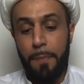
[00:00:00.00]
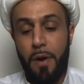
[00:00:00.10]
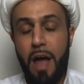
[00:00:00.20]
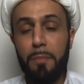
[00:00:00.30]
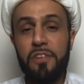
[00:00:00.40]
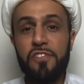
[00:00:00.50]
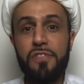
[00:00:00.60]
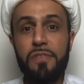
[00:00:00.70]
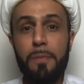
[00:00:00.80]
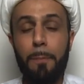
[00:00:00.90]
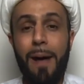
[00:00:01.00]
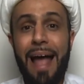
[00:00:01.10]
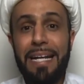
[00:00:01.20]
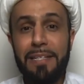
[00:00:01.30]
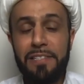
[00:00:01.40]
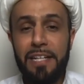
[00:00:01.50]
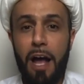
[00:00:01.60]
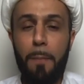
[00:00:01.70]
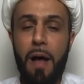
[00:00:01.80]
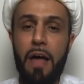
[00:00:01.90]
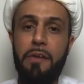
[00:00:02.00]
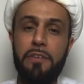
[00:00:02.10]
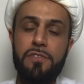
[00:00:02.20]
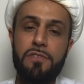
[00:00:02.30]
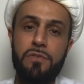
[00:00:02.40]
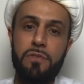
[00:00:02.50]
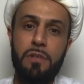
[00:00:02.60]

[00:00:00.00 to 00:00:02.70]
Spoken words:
promise binding upon us.